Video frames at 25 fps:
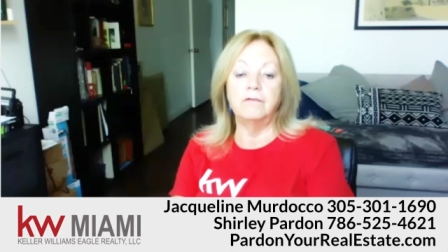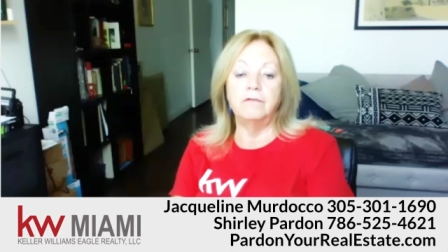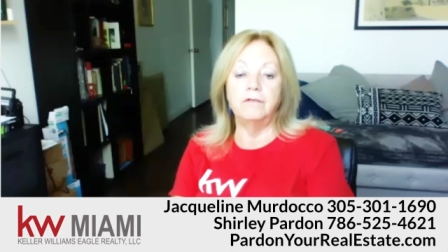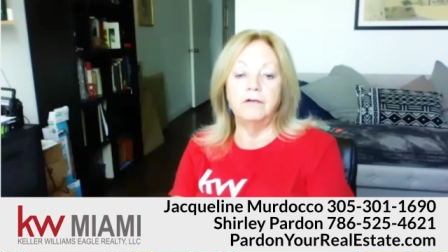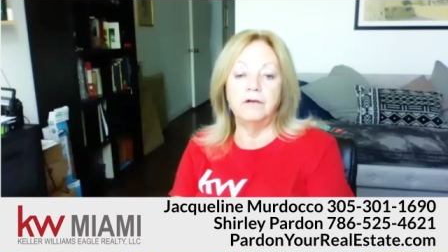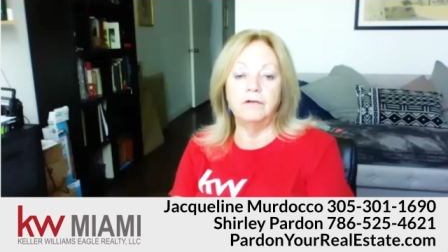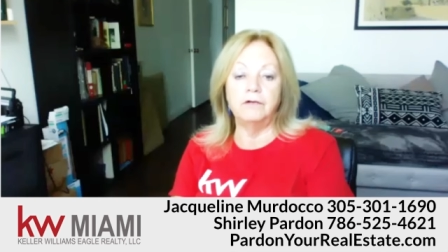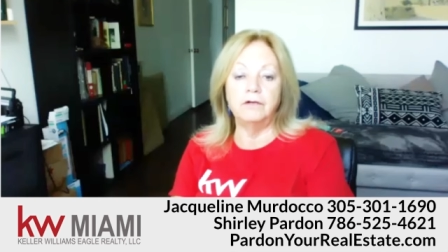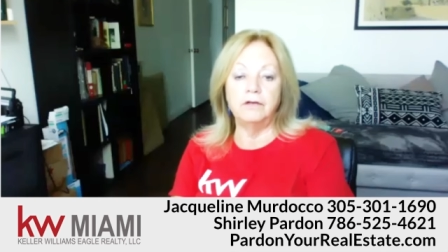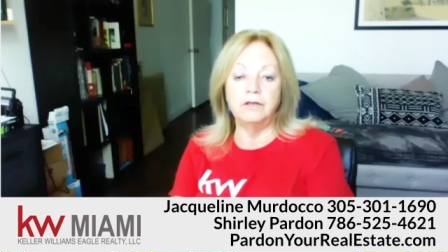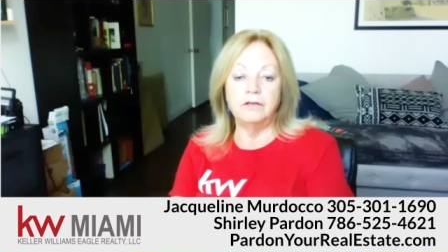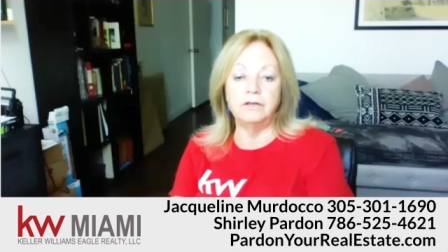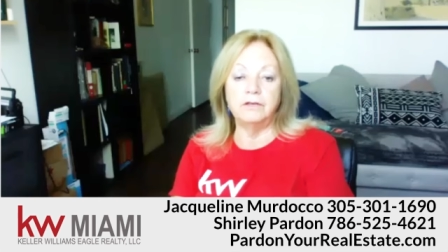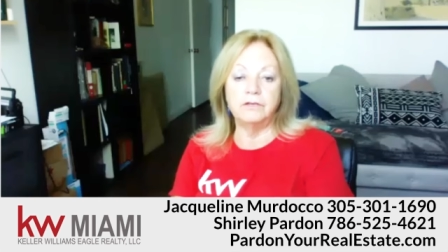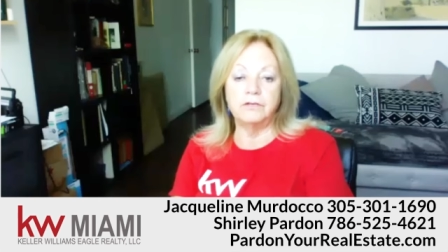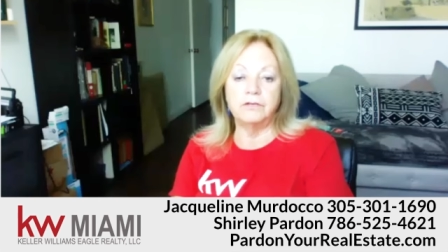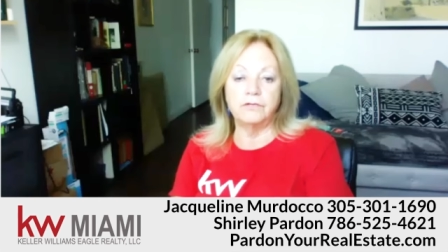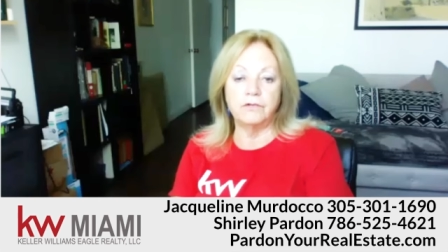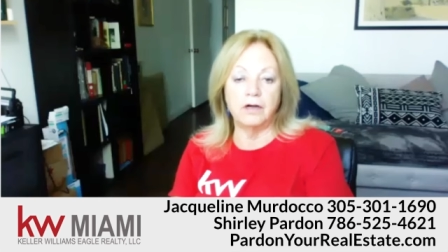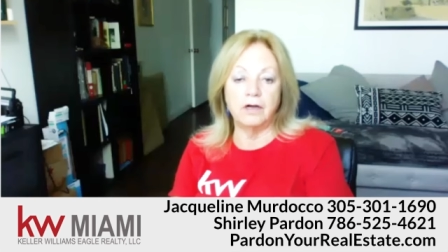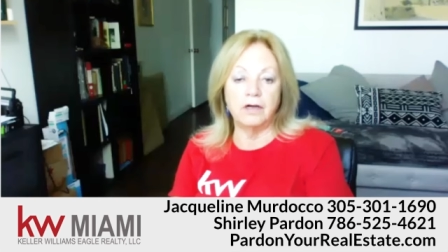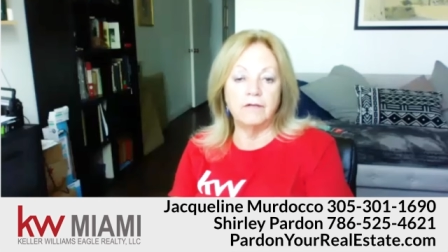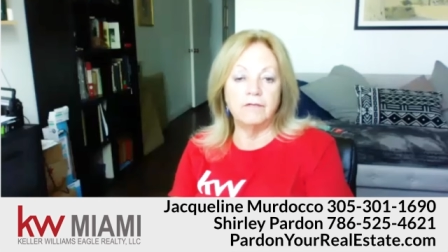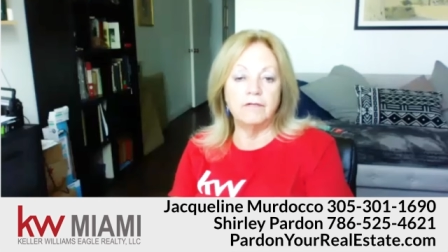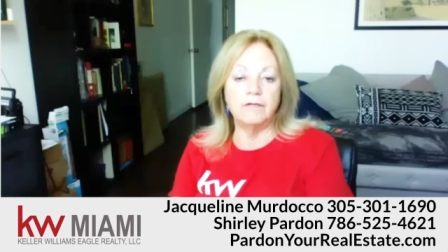very
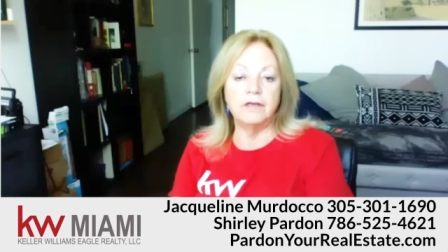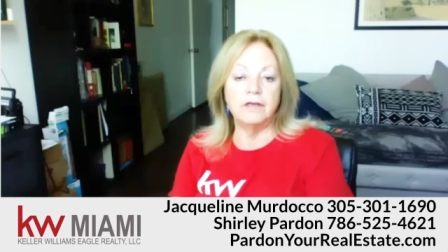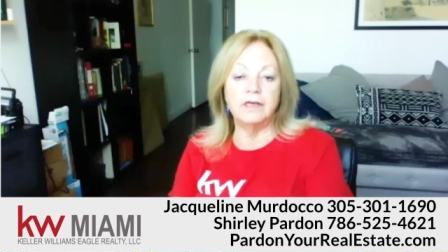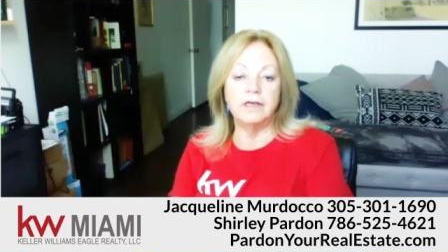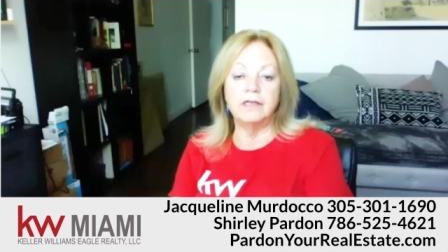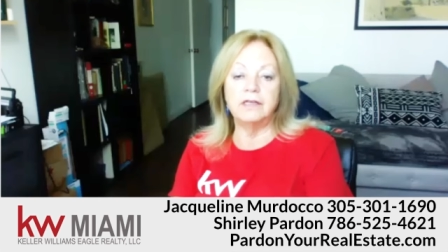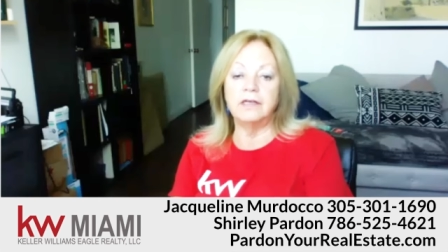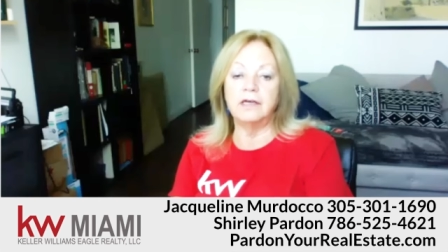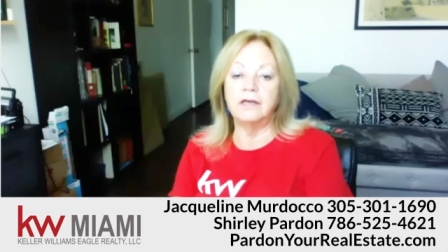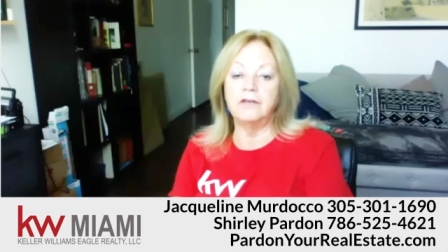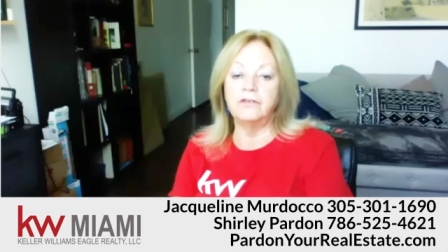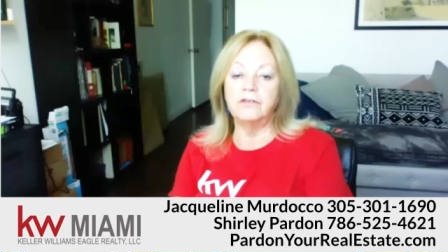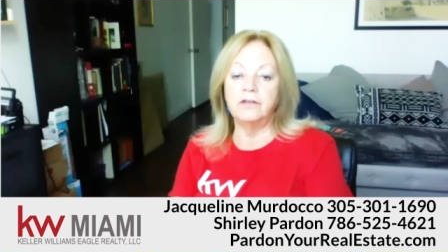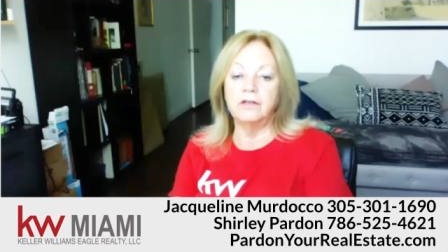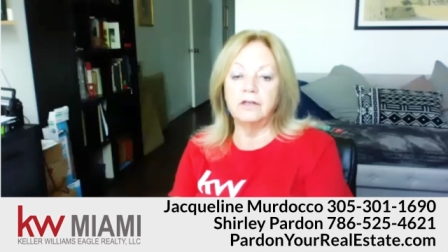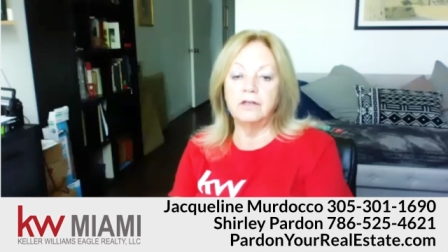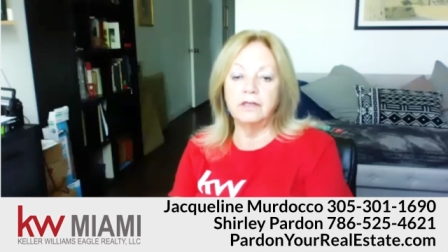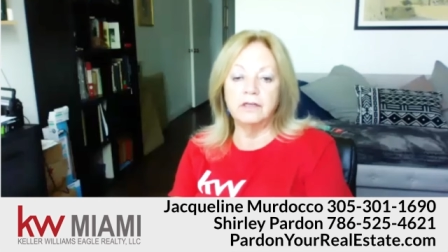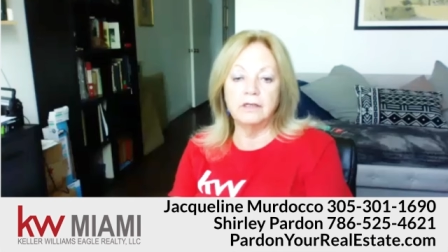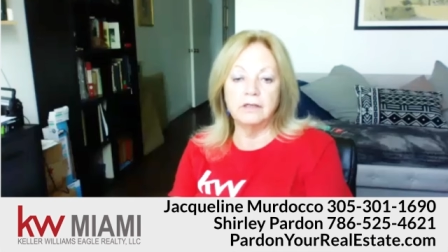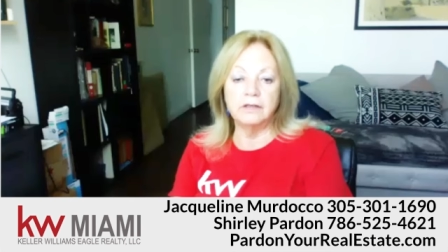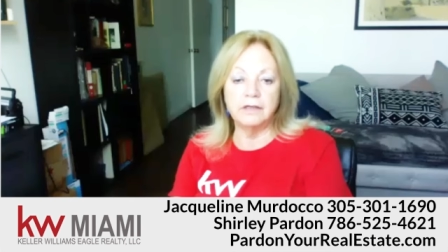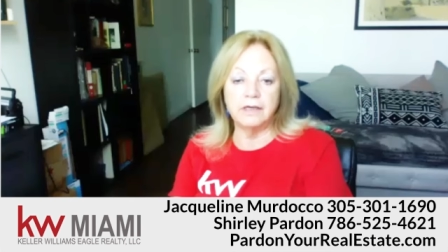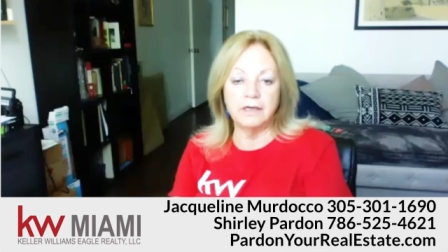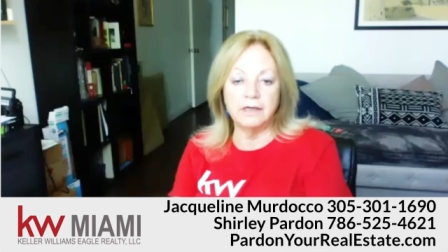thriving, it has a
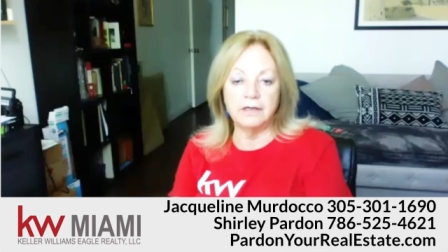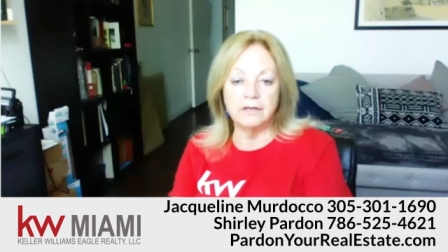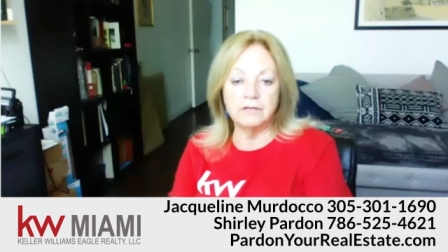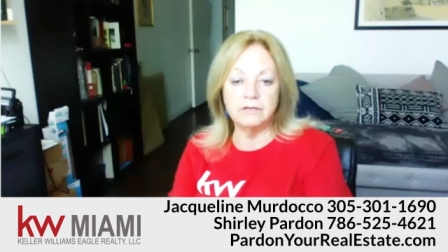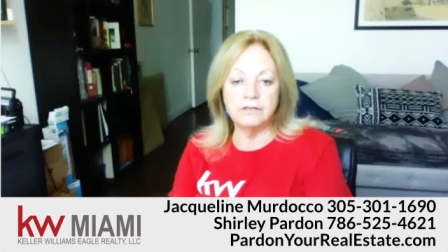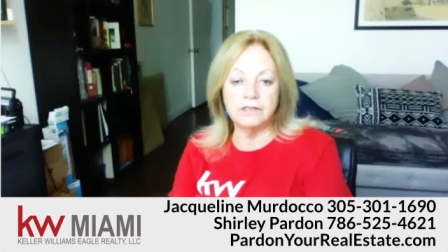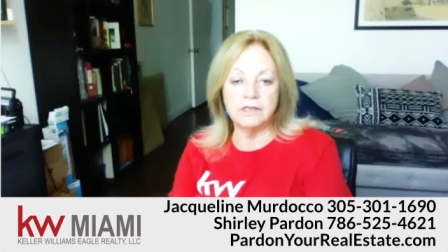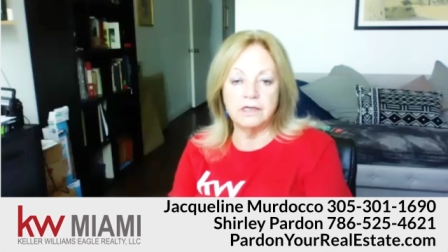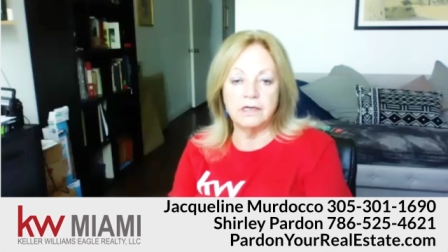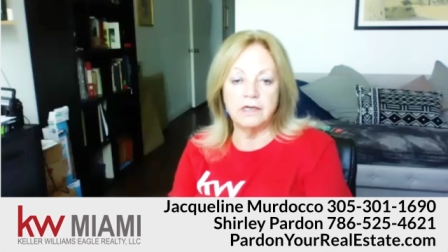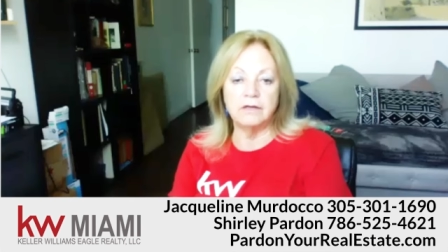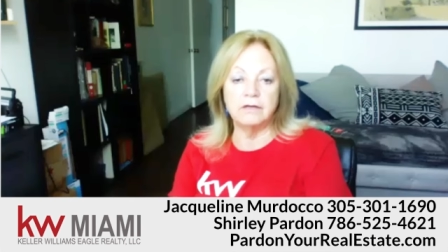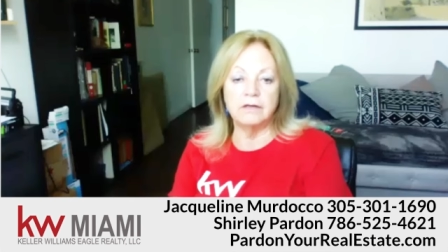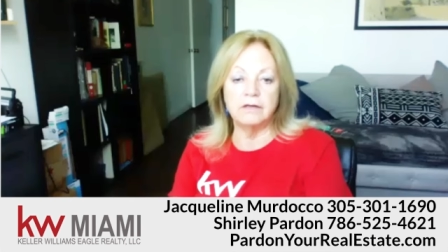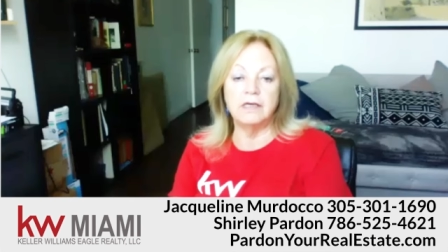little downtown,